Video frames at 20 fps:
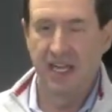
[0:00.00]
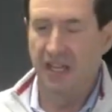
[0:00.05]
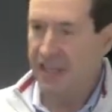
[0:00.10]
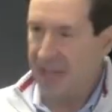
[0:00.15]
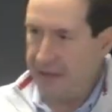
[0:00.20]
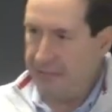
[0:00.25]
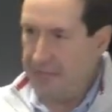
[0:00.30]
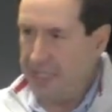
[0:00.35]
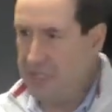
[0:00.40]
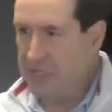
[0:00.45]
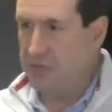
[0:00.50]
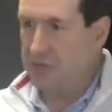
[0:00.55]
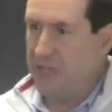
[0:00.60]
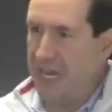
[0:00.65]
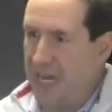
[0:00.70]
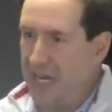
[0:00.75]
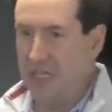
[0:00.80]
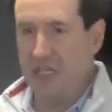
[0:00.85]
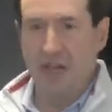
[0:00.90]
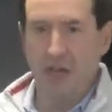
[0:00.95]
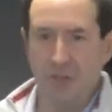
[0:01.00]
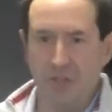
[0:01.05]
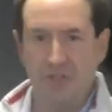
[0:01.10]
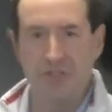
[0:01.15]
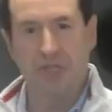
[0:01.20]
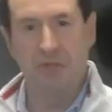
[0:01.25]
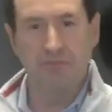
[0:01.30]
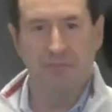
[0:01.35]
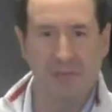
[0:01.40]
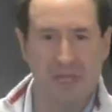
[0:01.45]
That means you got to go
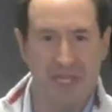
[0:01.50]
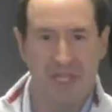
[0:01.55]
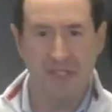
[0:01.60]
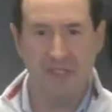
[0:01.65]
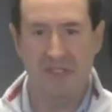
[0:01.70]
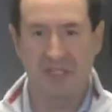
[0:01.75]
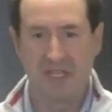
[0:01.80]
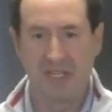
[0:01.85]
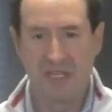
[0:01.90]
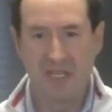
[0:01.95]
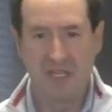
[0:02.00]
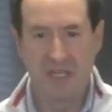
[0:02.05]
someplace.